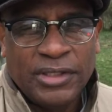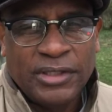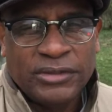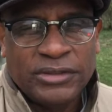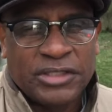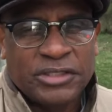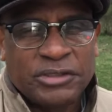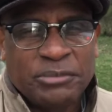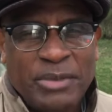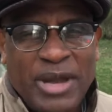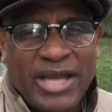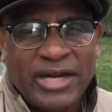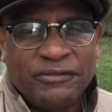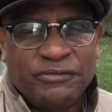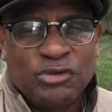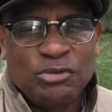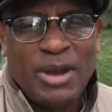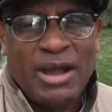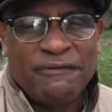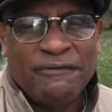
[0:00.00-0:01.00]
Doesn't matter if
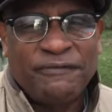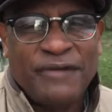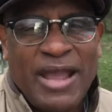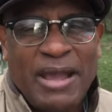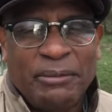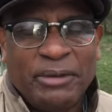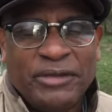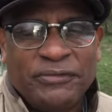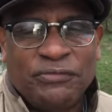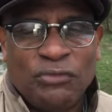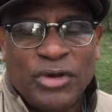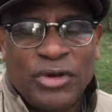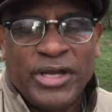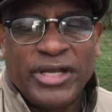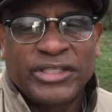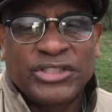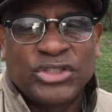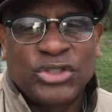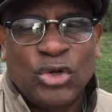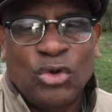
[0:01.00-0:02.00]
you're my family,
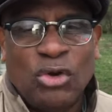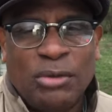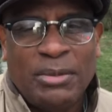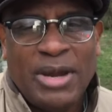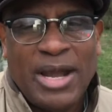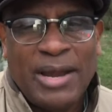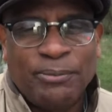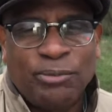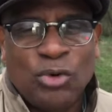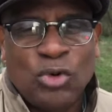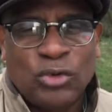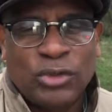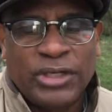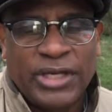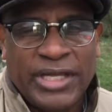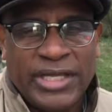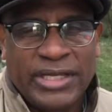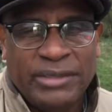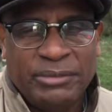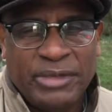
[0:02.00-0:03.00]
friends, nor my
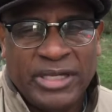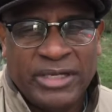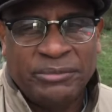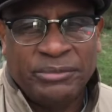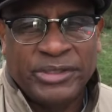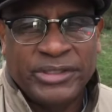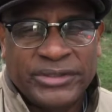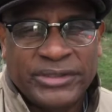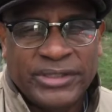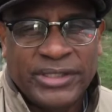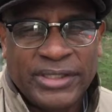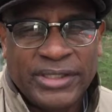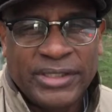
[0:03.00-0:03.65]
proclaimed enemies.